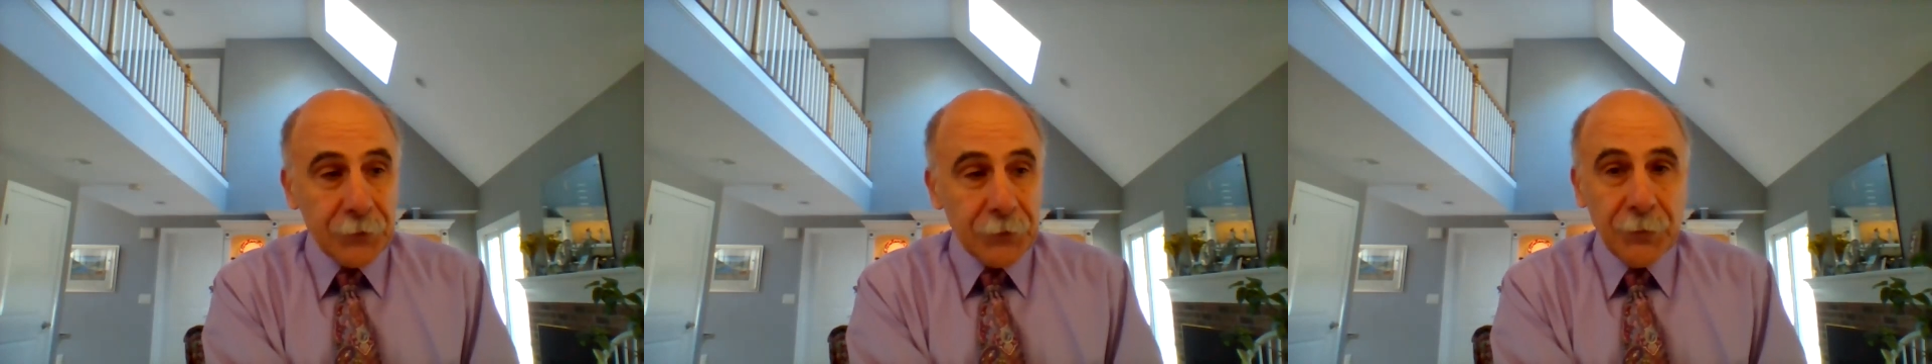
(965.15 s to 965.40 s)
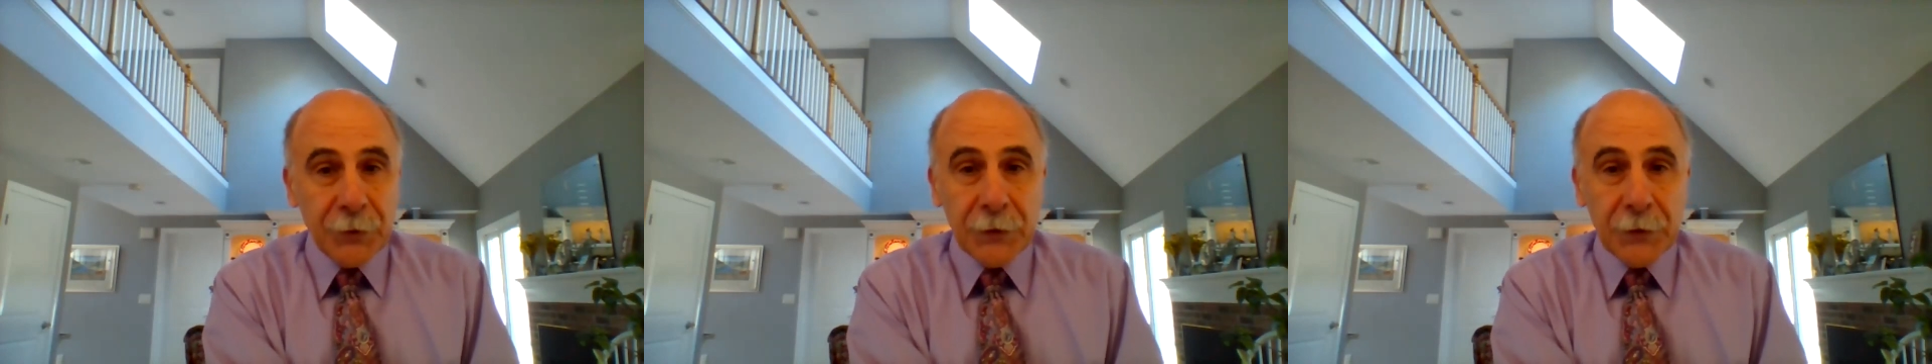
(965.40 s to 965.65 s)

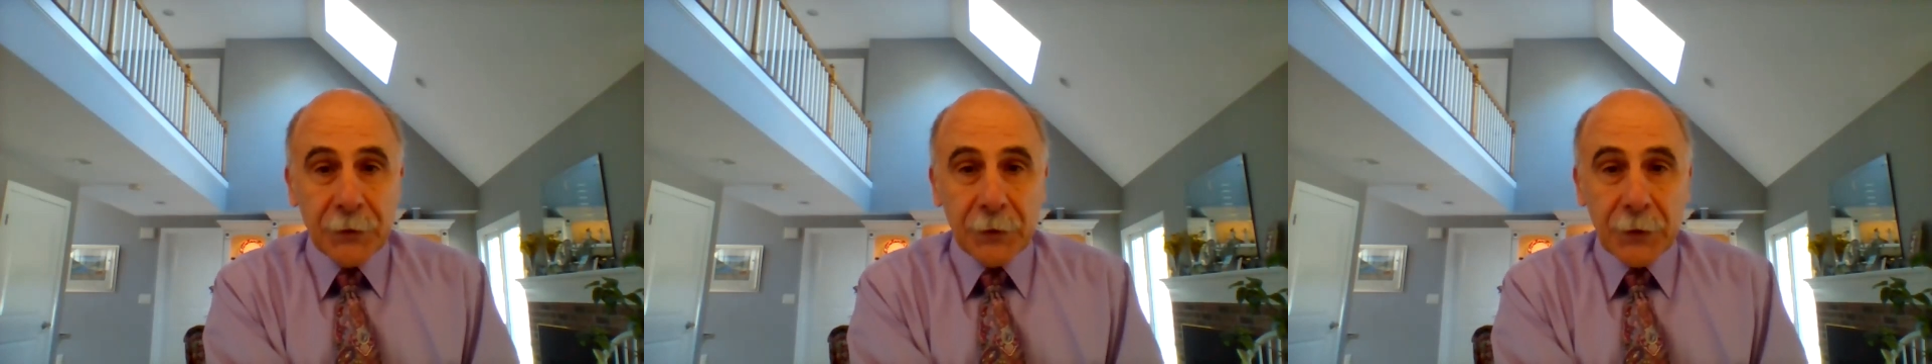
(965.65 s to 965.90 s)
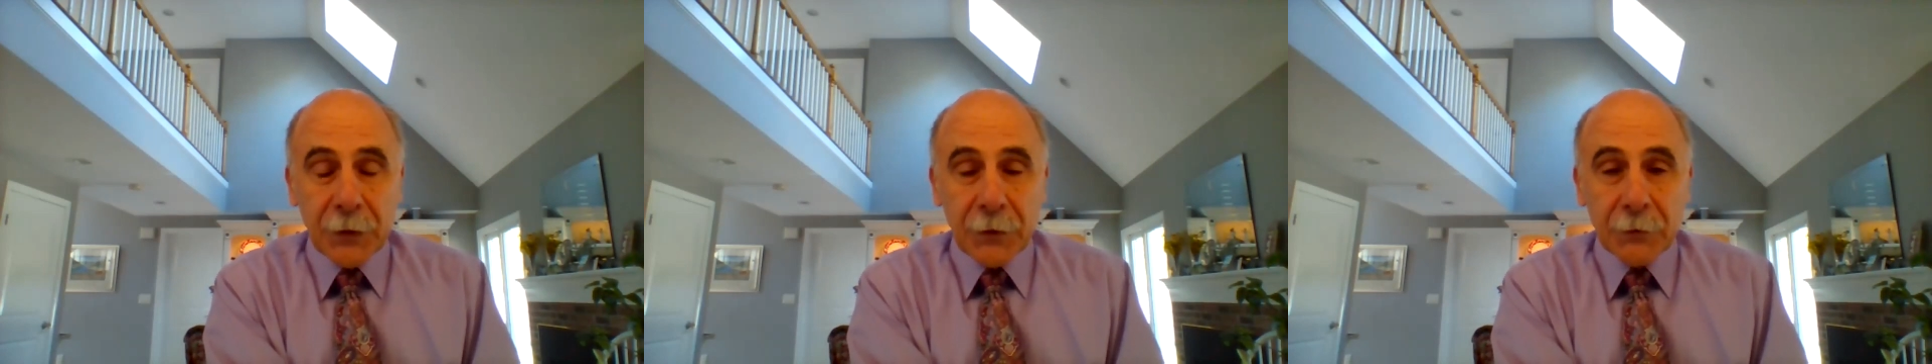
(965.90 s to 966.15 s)
to be
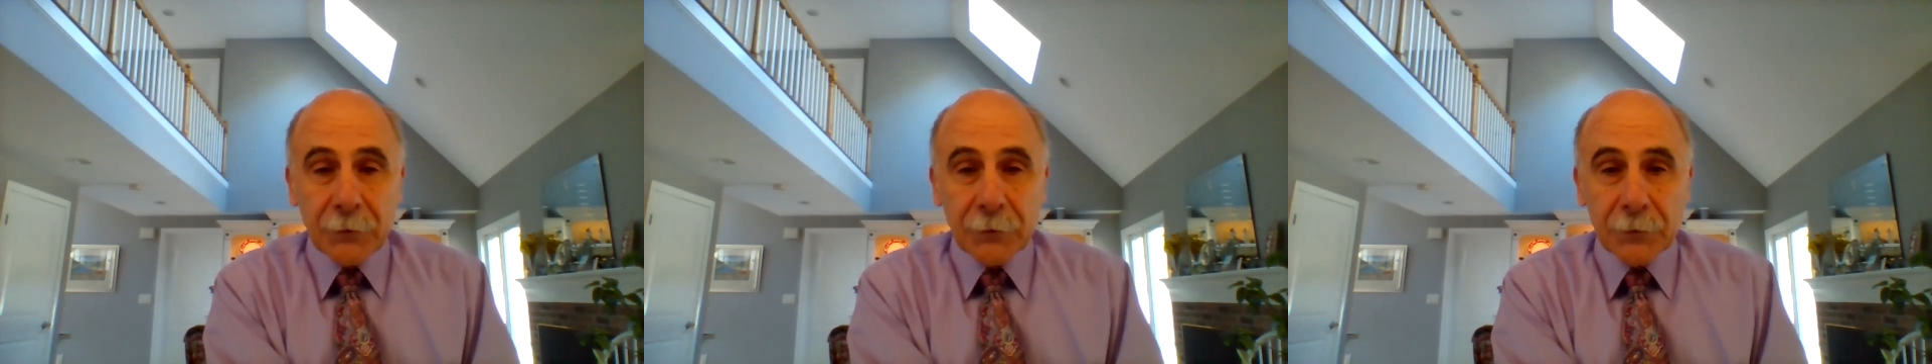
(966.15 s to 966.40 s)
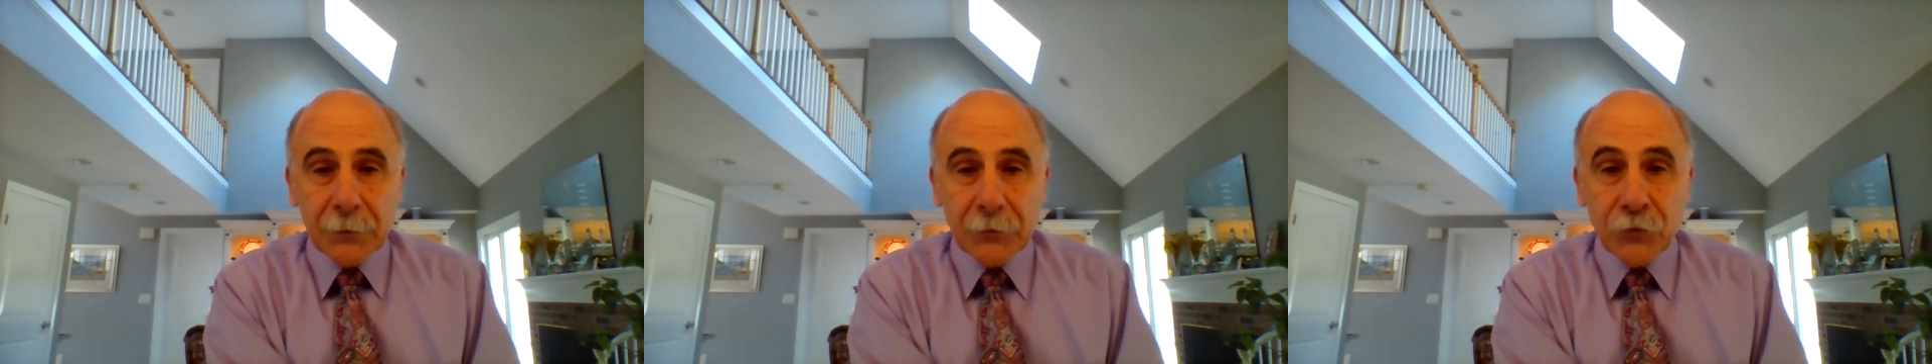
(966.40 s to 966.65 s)
uh,
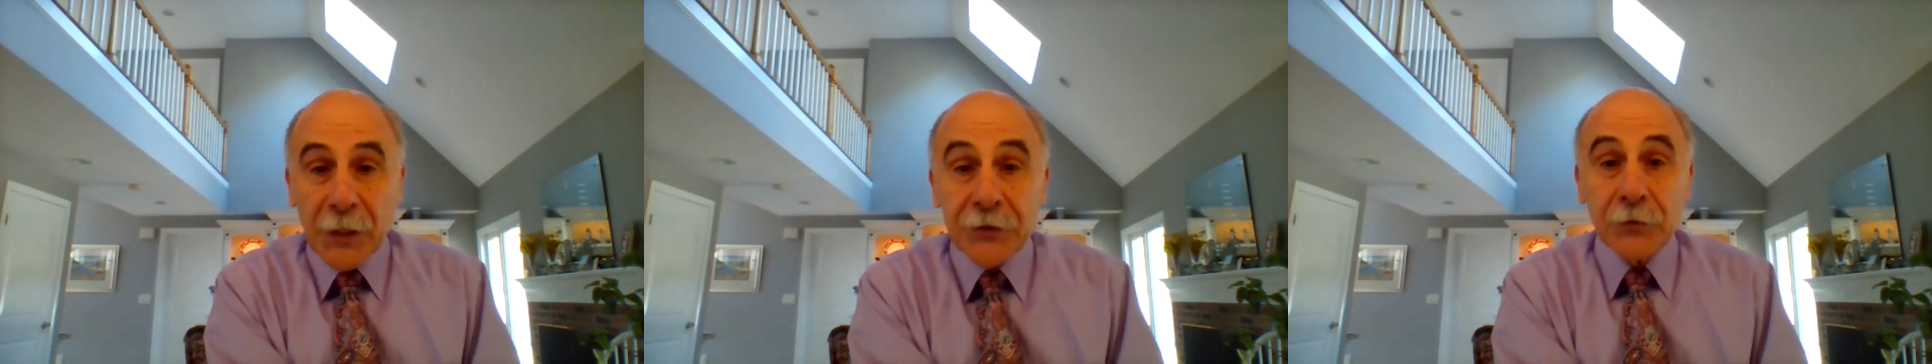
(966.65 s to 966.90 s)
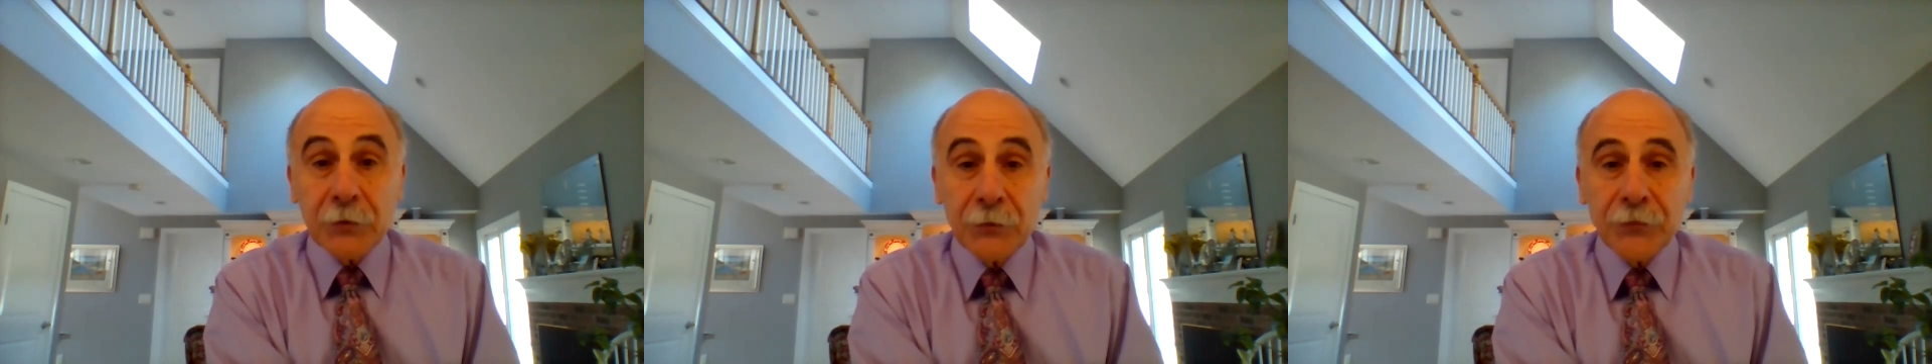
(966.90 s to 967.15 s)

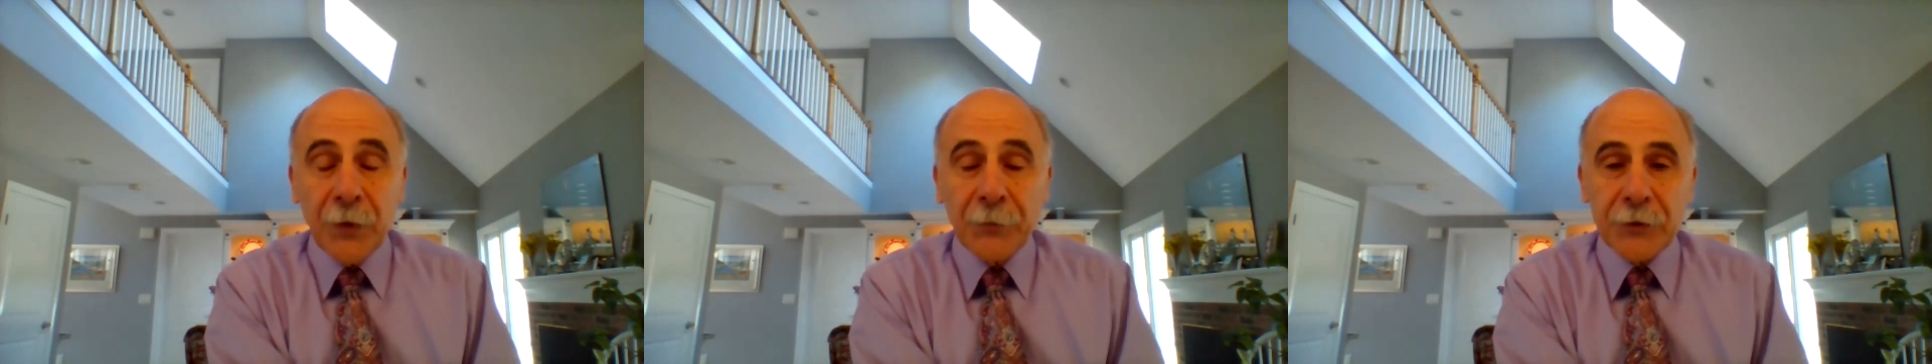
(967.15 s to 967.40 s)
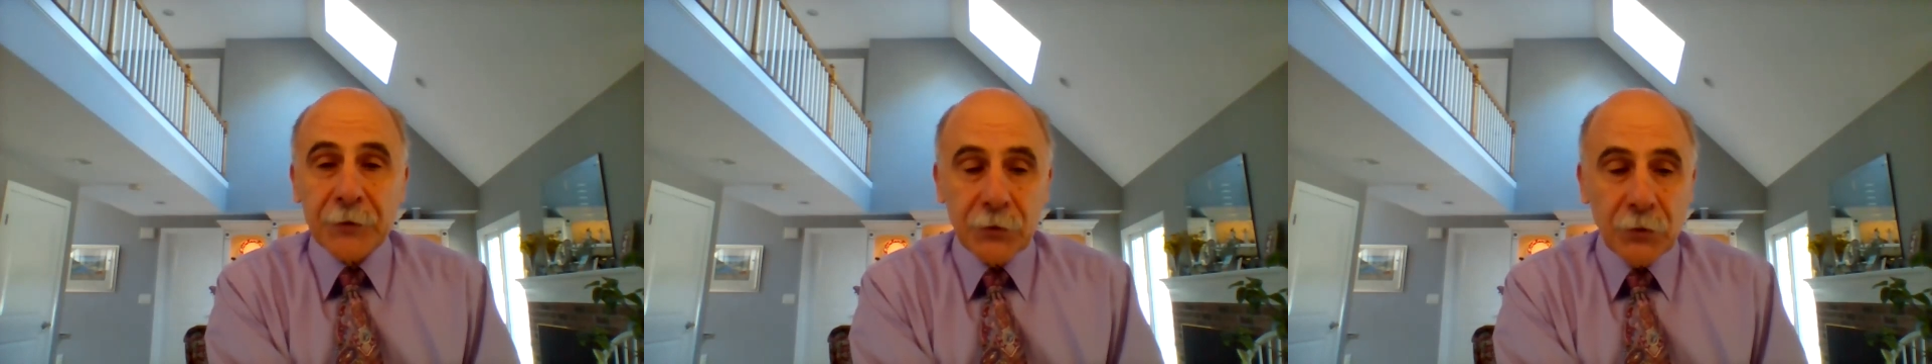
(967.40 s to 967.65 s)
rescued from
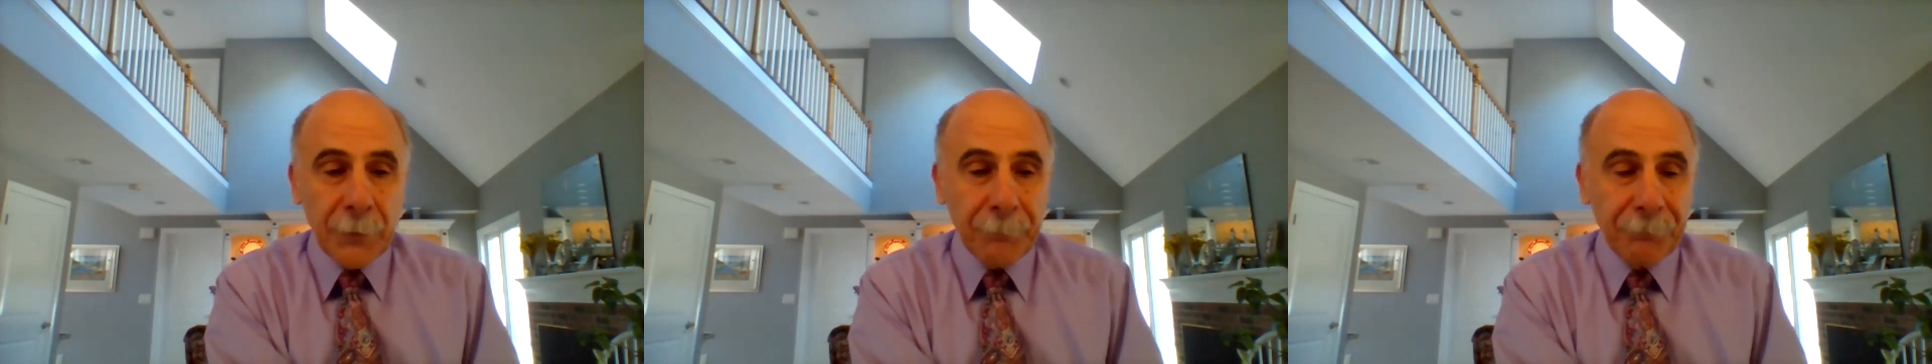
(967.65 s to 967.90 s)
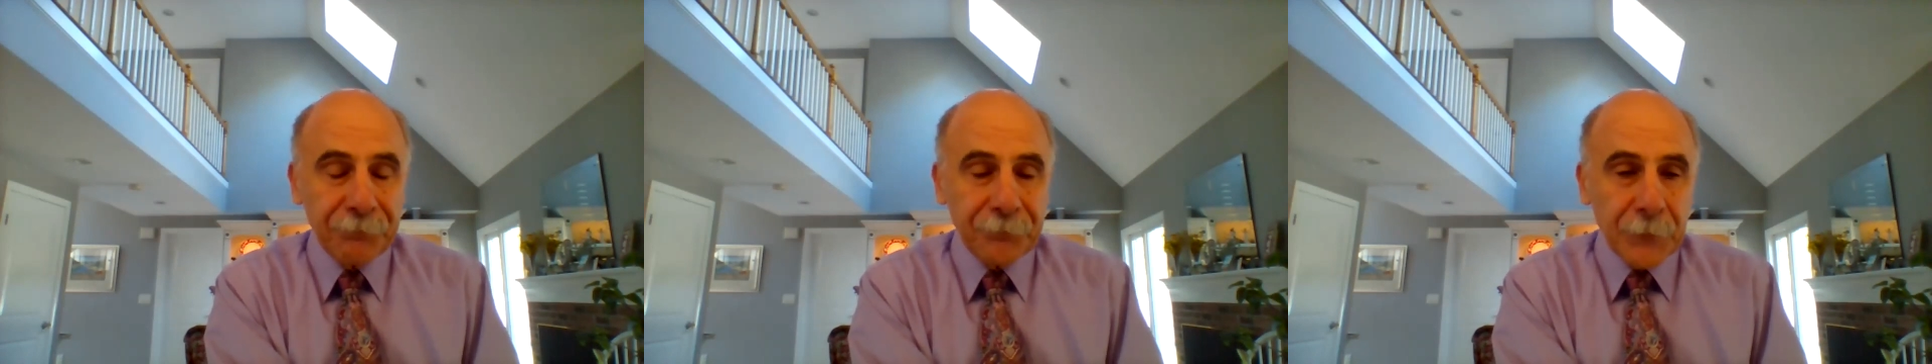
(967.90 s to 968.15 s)
the storm.